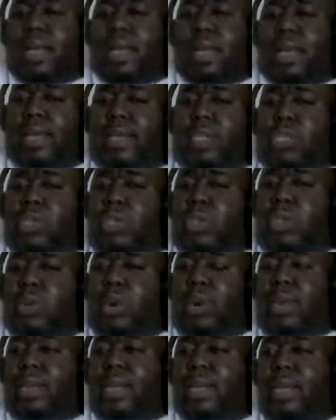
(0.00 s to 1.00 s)

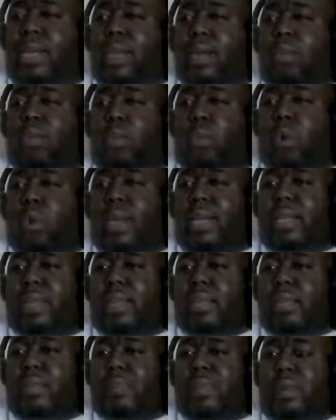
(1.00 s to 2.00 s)
historically of what
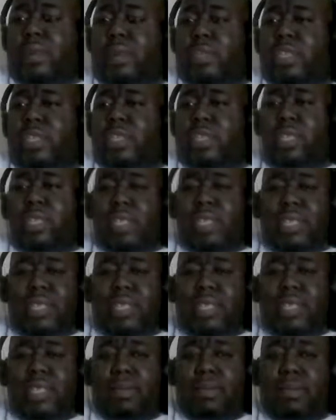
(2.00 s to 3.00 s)
the person
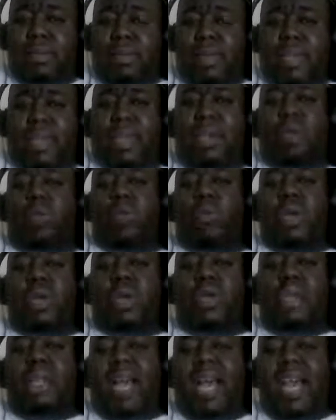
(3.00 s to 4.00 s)
did in their
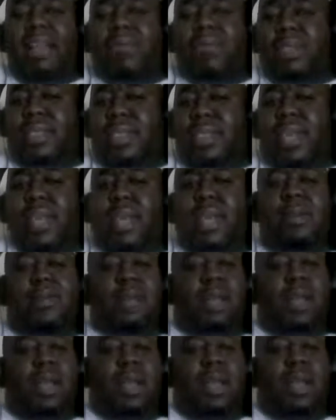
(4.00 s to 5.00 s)
real lifetime.
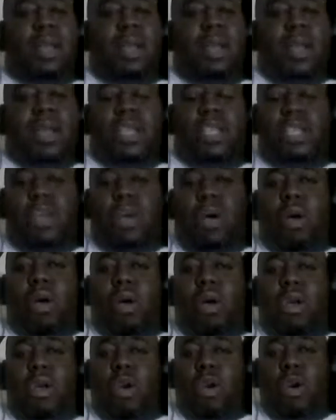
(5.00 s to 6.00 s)
It's
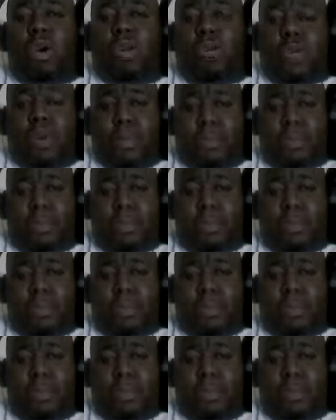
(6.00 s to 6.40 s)
all over the